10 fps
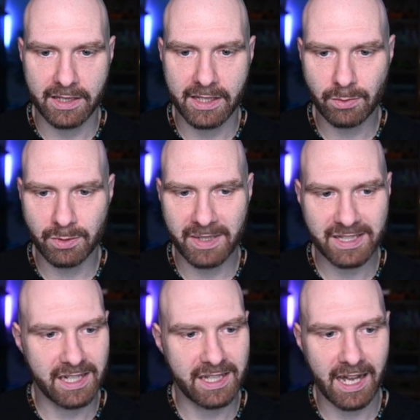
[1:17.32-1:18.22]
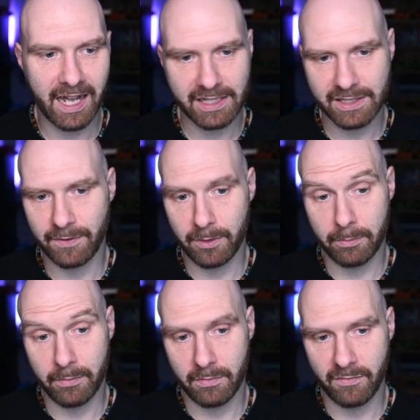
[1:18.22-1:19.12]
this was basically the highest
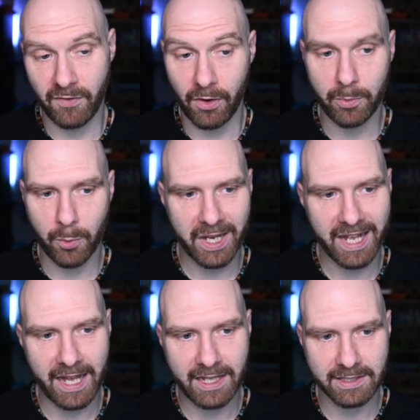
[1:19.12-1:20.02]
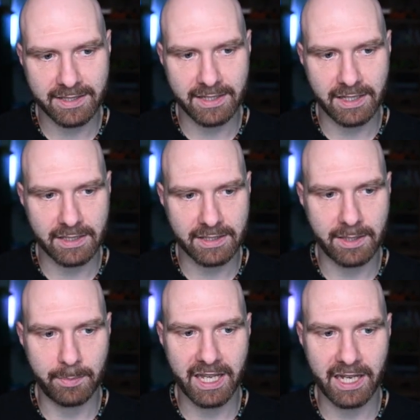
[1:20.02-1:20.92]
volume we had since
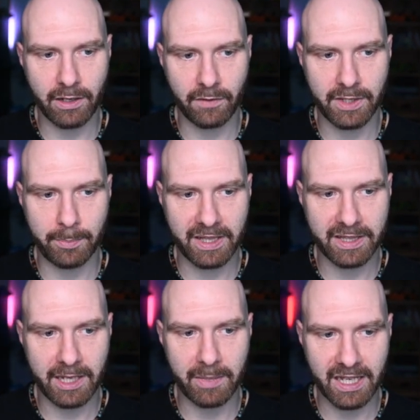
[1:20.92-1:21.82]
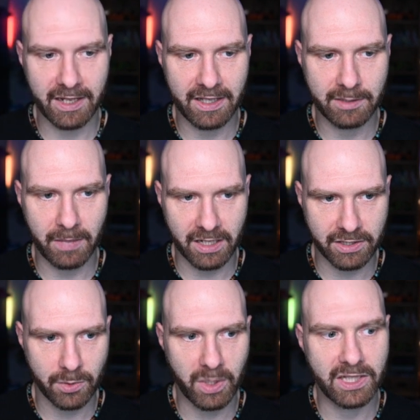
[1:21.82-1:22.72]
the beginning of the pandemic in March
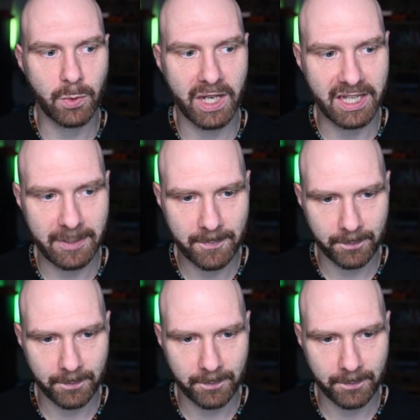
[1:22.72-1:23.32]
2020.